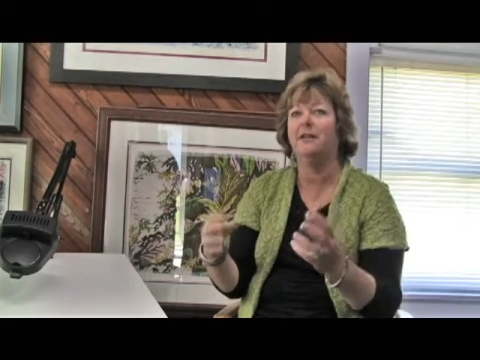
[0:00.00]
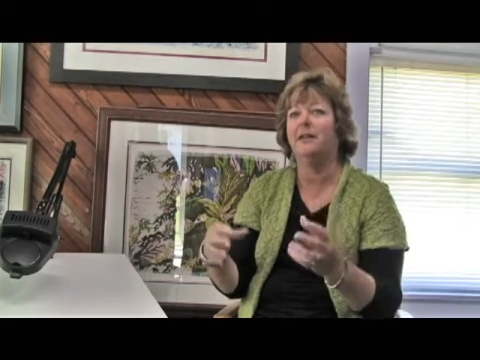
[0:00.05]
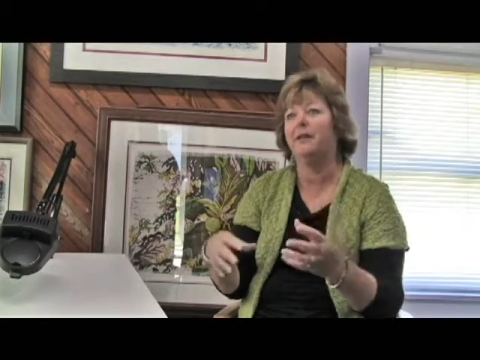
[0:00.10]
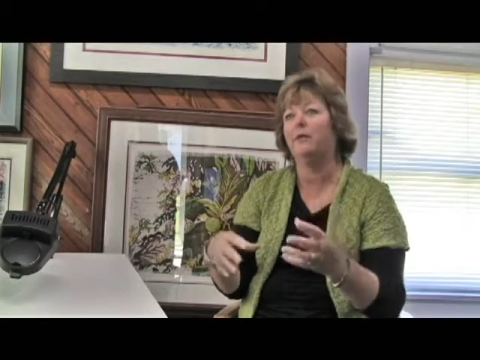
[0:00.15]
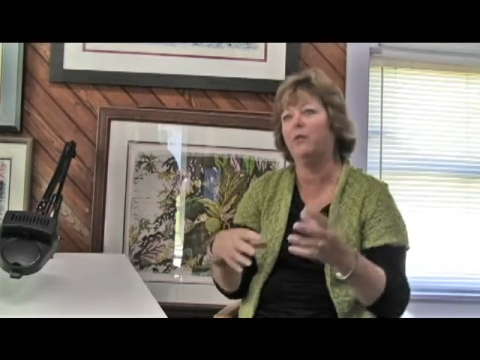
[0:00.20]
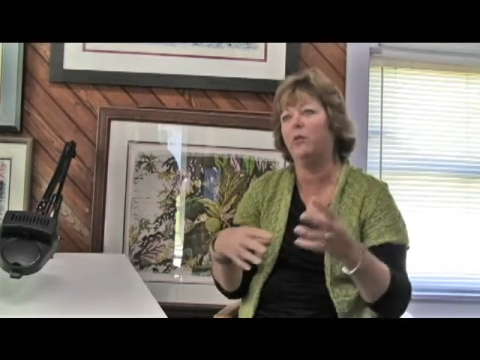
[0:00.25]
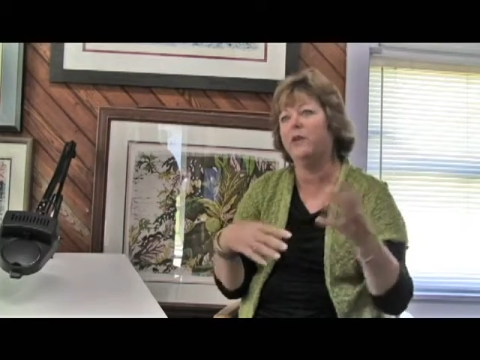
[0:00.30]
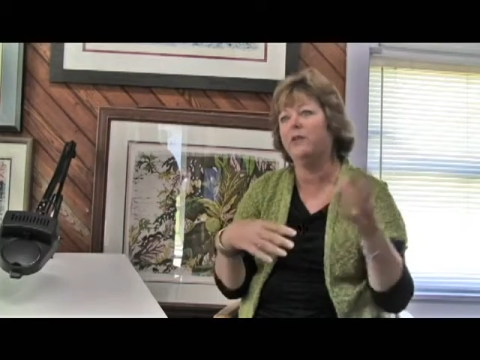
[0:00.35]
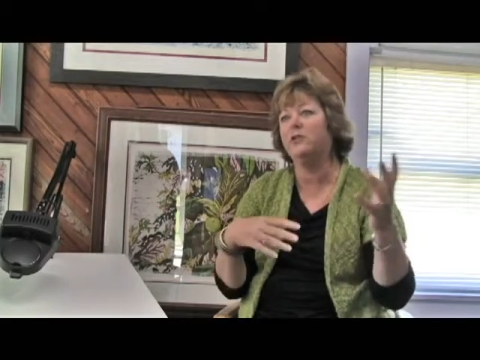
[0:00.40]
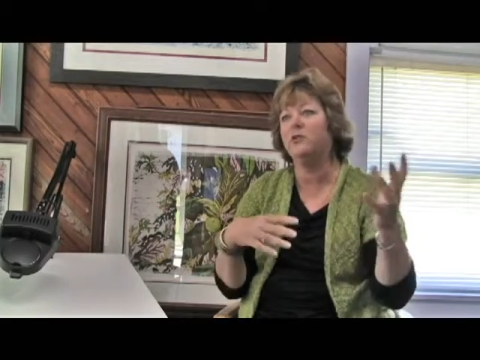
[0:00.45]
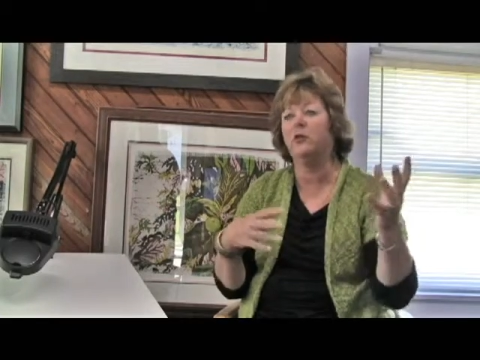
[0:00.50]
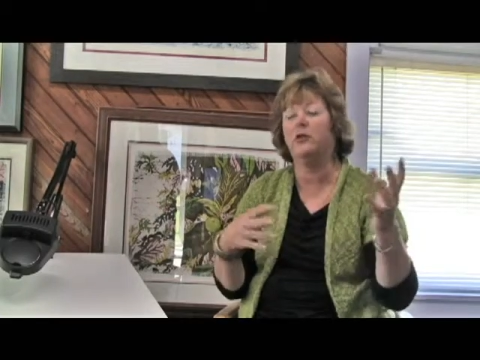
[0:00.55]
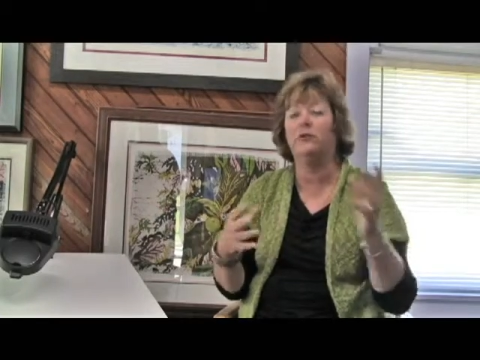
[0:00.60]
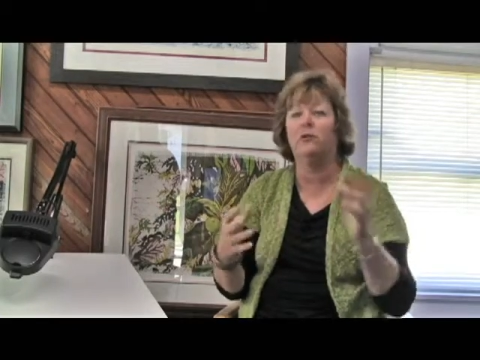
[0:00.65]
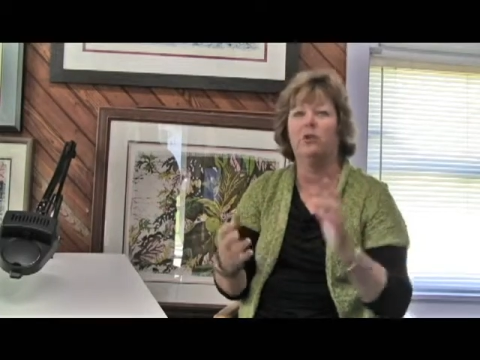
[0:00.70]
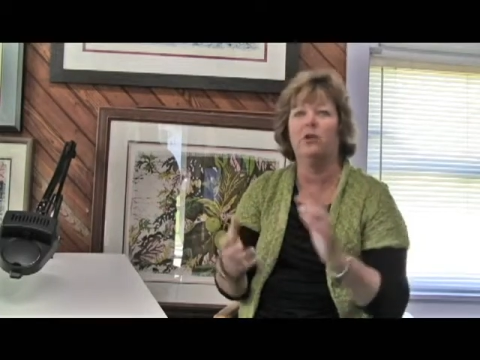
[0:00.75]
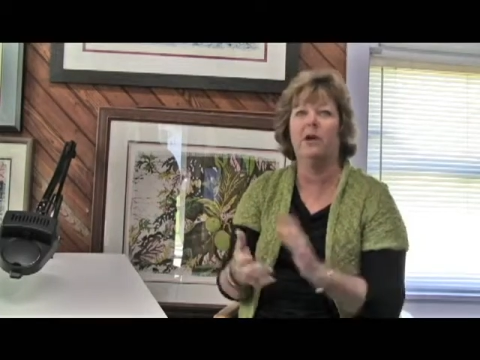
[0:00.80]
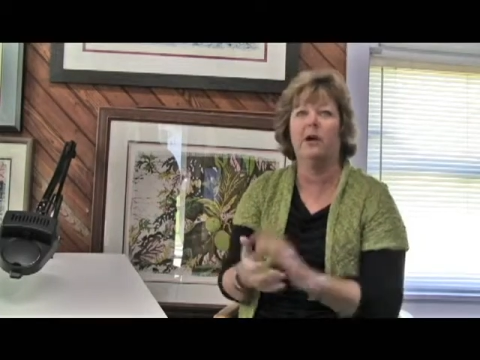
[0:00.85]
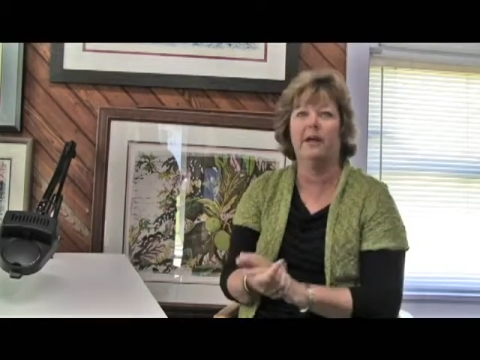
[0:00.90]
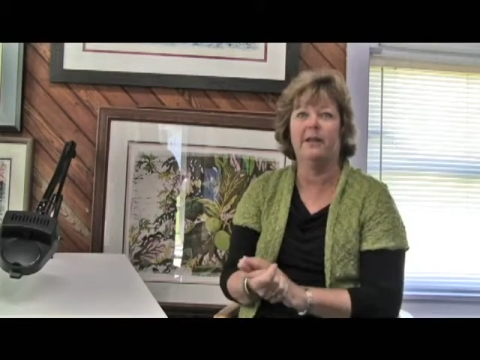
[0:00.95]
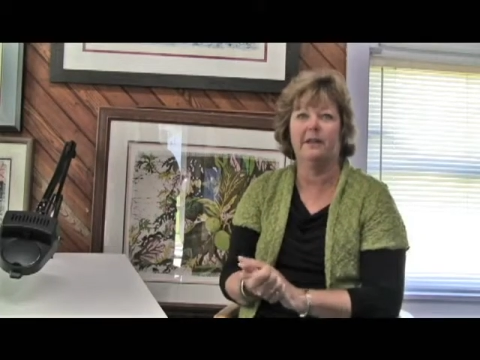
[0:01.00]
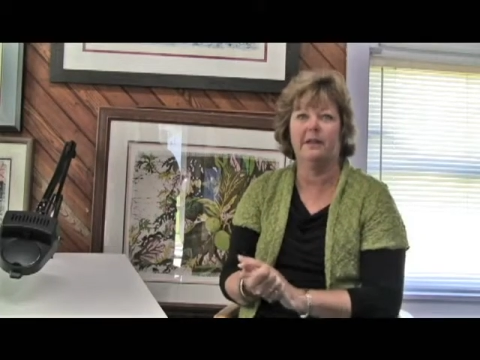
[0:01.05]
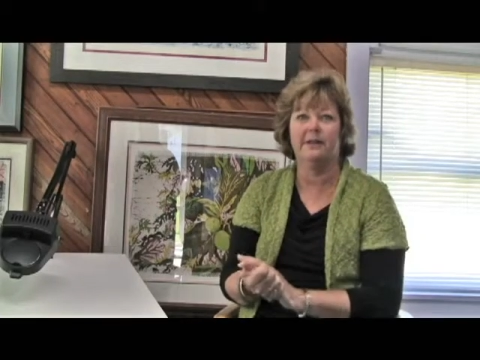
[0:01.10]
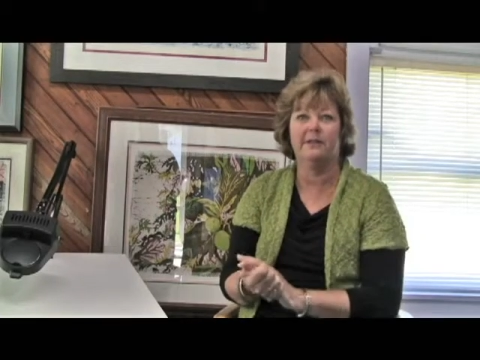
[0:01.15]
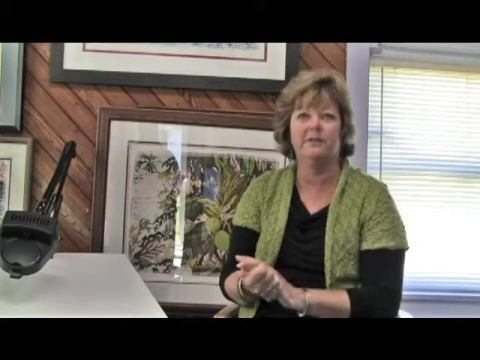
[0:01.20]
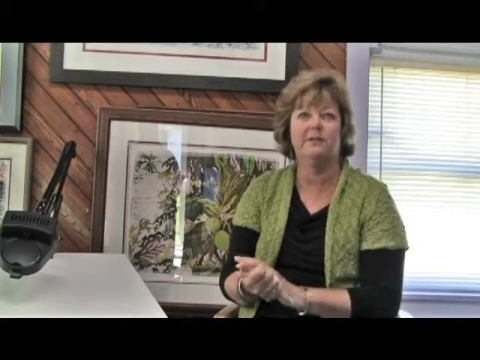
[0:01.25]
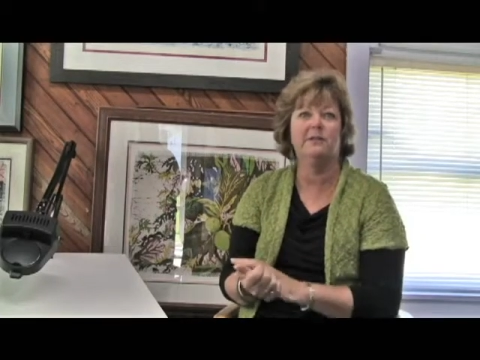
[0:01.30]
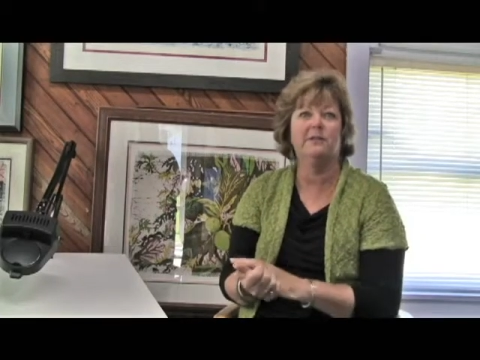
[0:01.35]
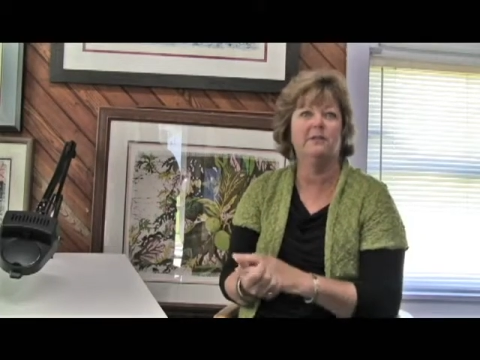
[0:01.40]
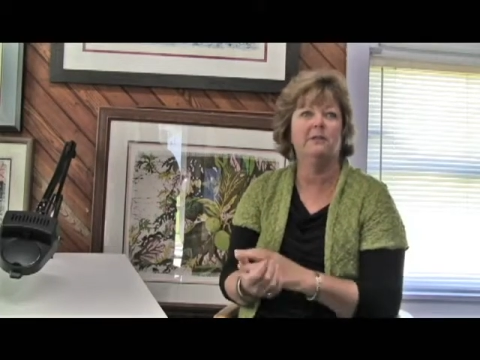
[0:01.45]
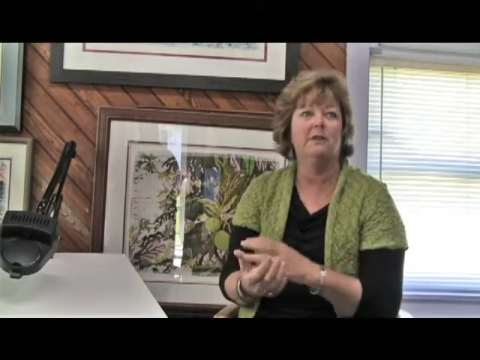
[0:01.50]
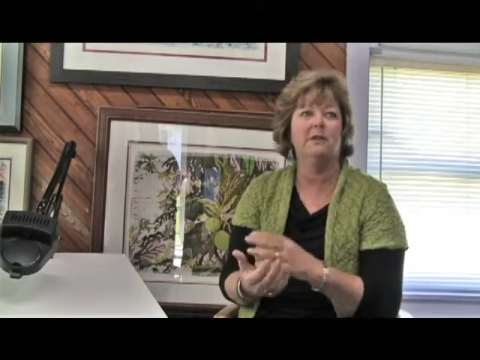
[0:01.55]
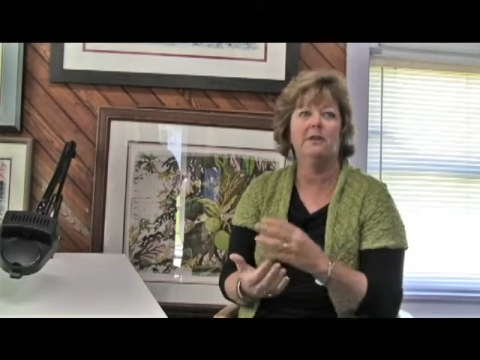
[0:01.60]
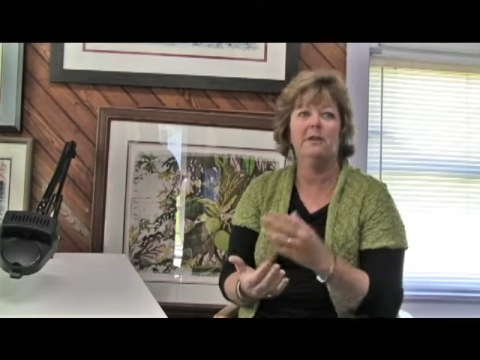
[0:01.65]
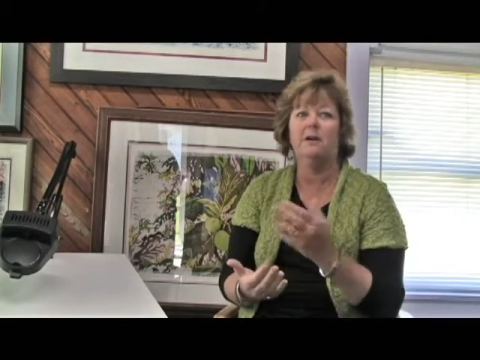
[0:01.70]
and went to other continents,